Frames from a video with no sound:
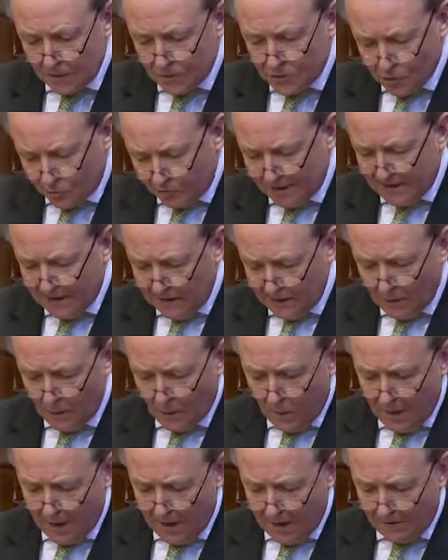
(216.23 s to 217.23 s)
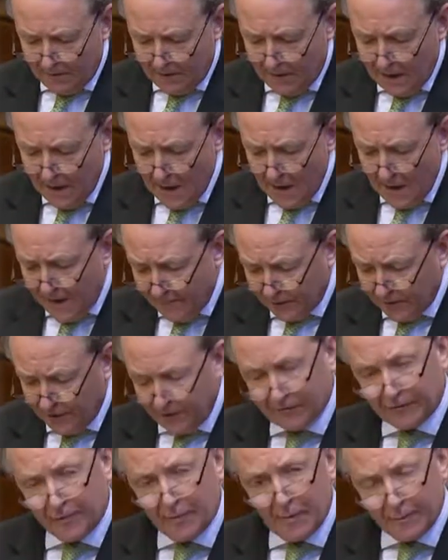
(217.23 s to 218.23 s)
During the inquiry,
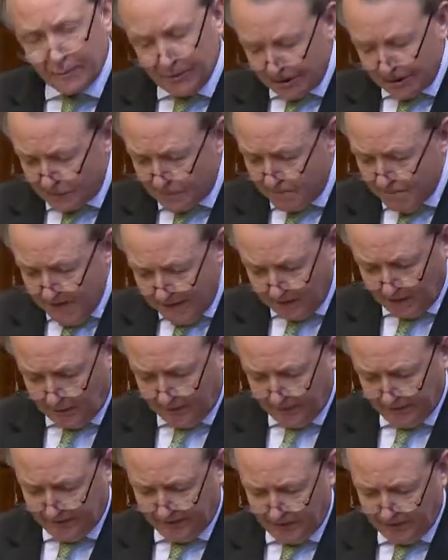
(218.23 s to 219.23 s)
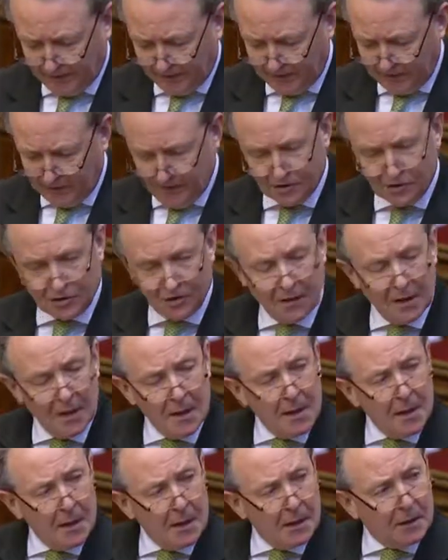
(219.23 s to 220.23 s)
evidence from the British Medical Association
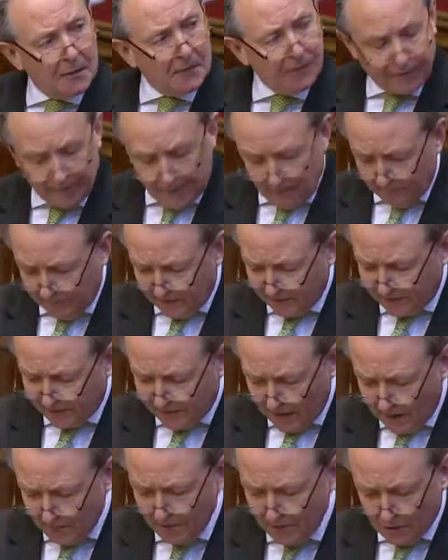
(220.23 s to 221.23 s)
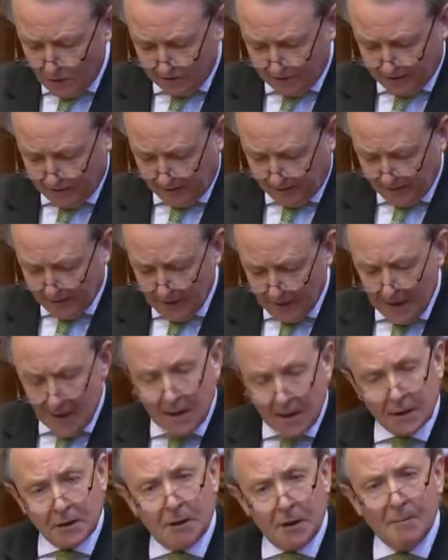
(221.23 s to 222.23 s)
confirmed that some doctors
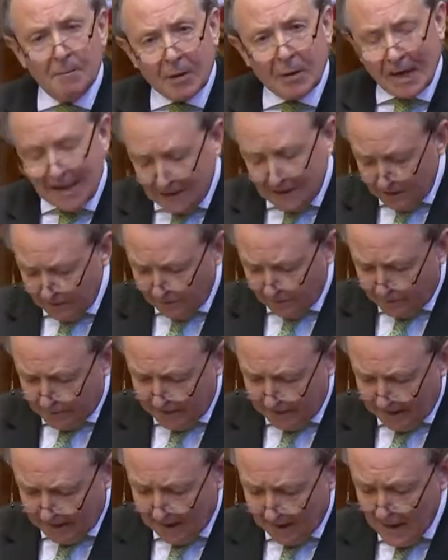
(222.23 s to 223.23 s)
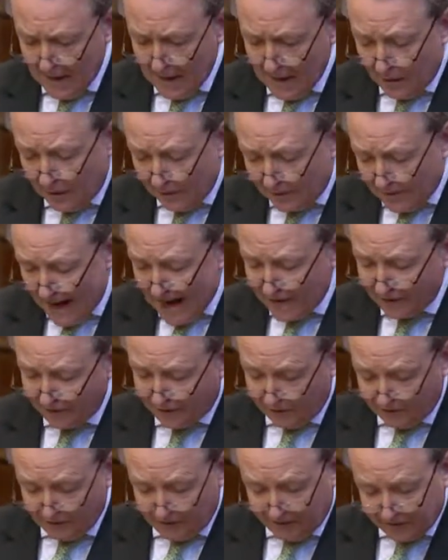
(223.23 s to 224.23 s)
had complained of being
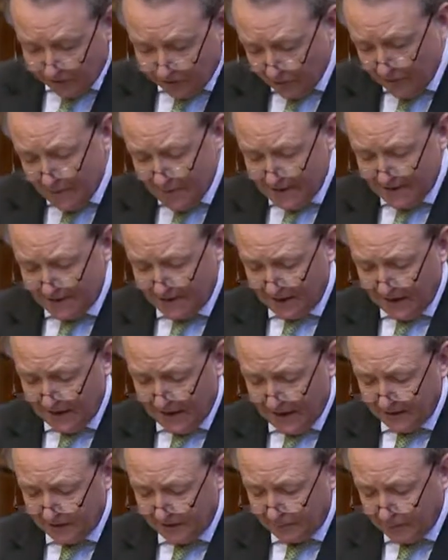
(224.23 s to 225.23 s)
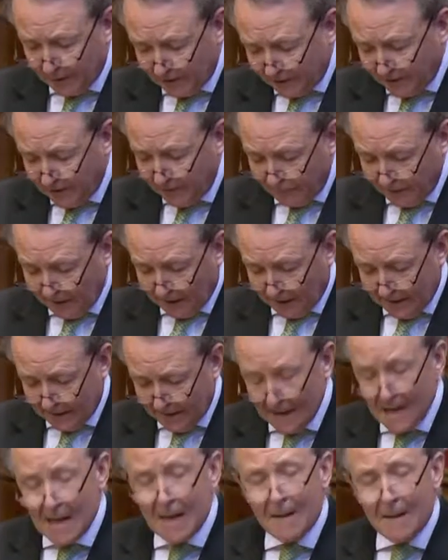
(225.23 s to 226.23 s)
harassed and discriminated against
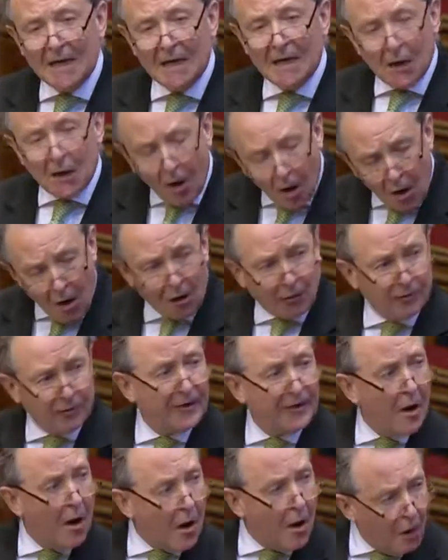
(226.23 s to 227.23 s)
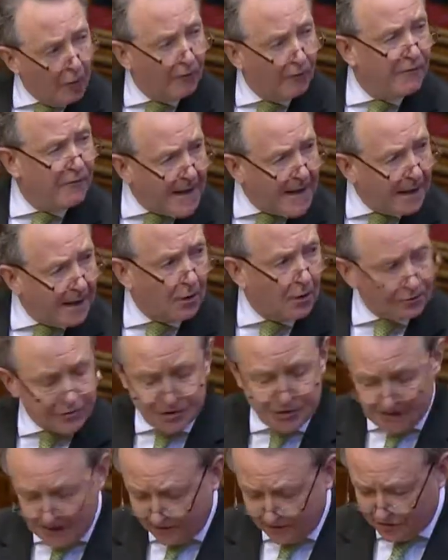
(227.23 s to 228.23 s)
specifically because of their
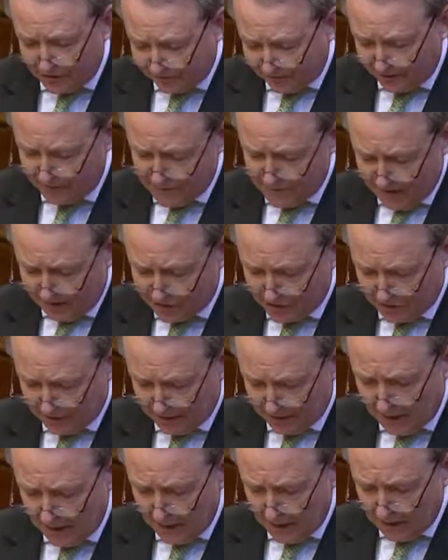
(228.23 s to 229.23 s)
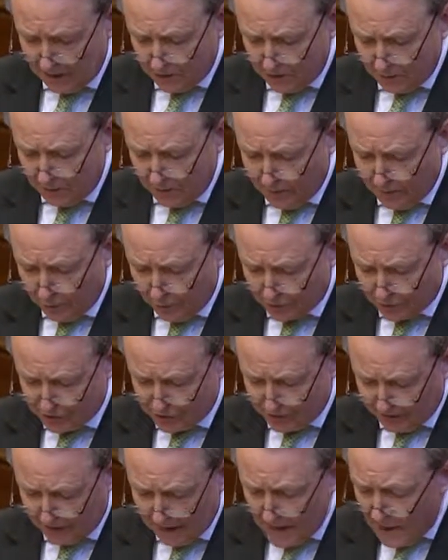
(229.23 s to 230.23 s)
conscientious objection to
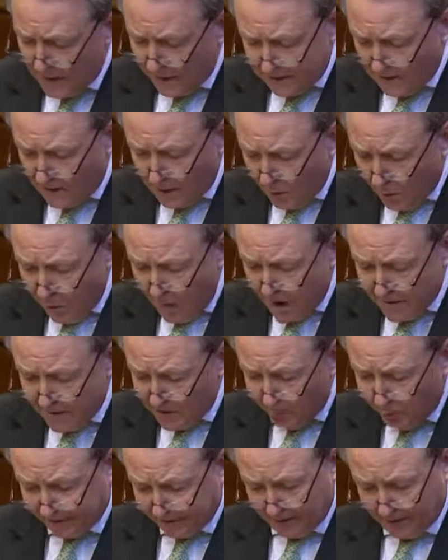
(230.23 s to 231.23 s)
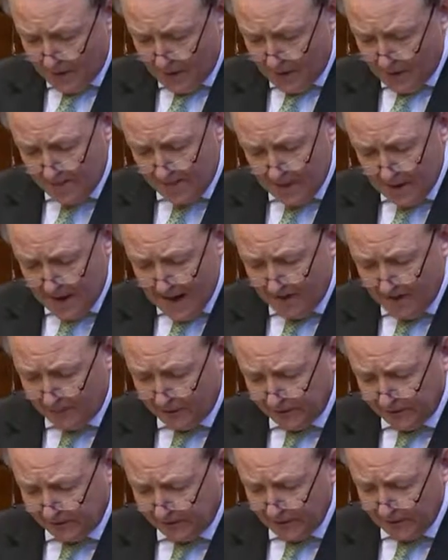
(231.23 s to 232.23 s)
abortion. The inquiry also heard
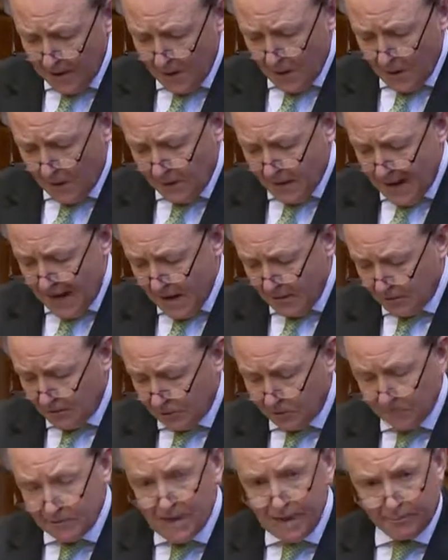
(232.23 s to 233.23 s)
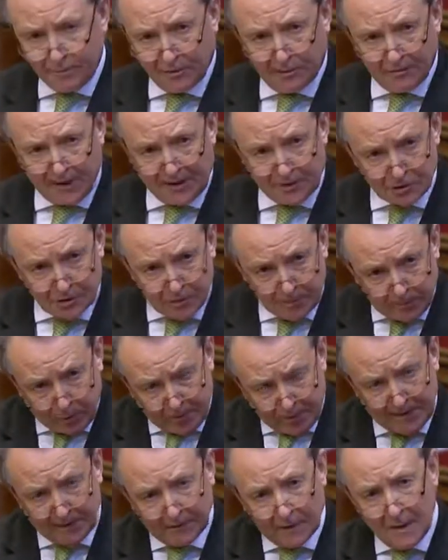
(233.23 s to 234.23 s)
evidence on how career progression, a
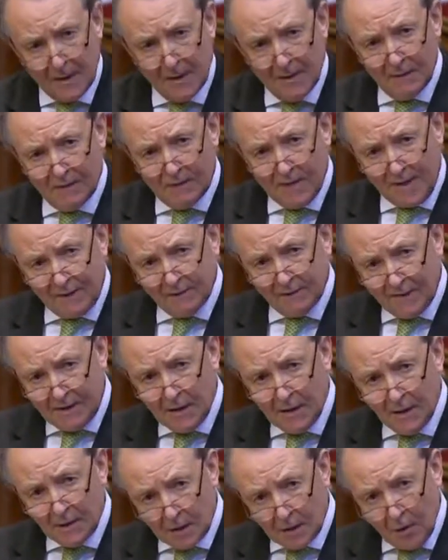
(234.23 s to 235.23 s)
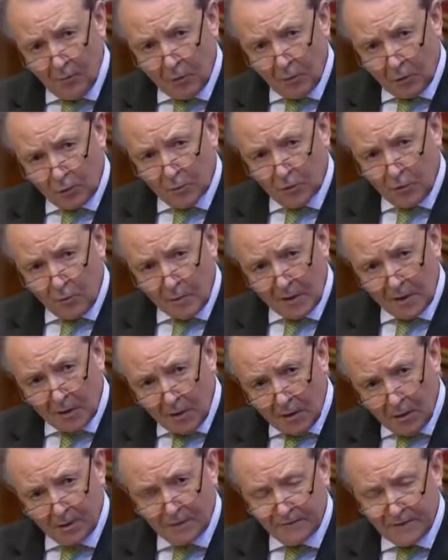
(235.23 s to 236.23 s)
point that the noble Lord
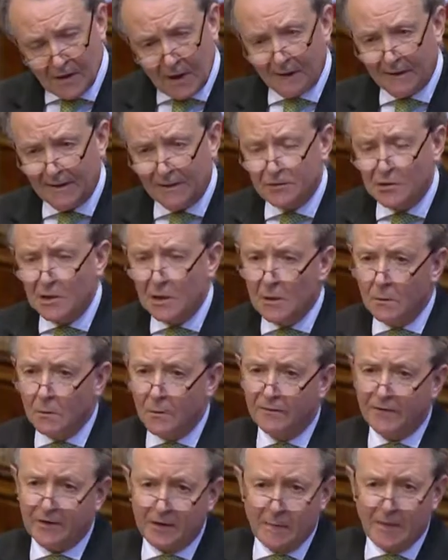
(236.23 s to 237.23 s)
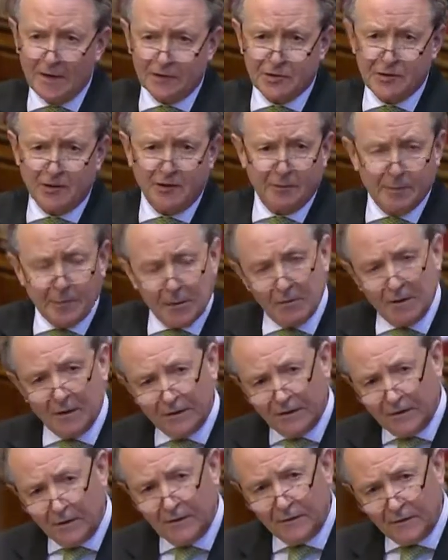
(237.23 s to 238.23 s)
McColl of Dulwich, with so much
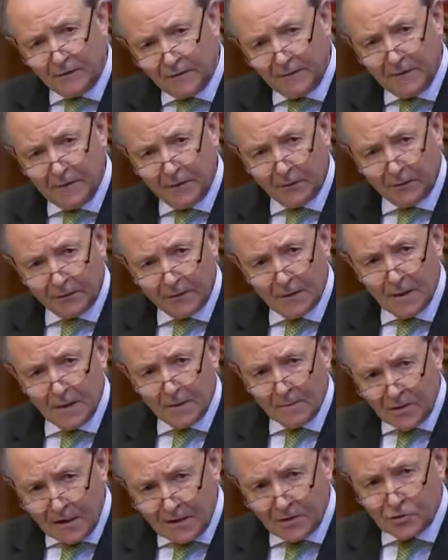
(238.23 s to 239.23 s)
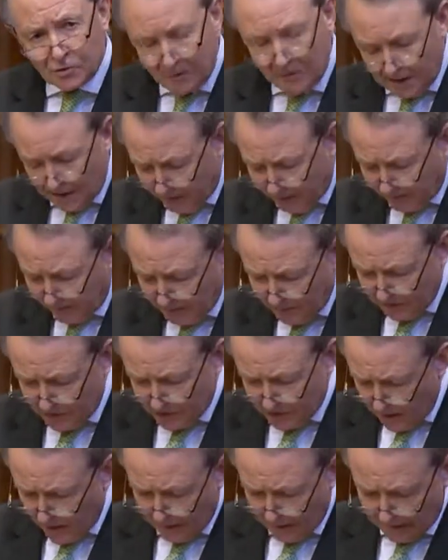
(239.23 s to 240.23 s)
experience in this field, made during his
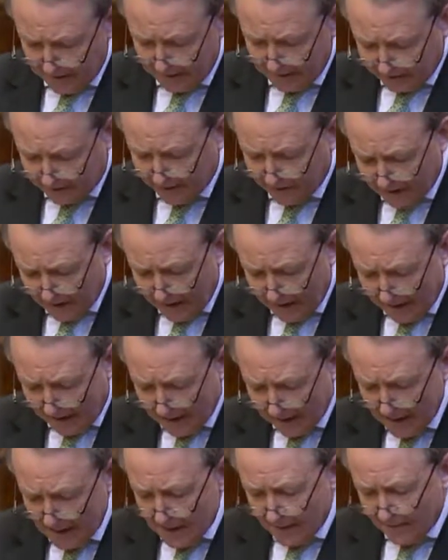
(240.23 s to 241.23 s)
speech earlier today,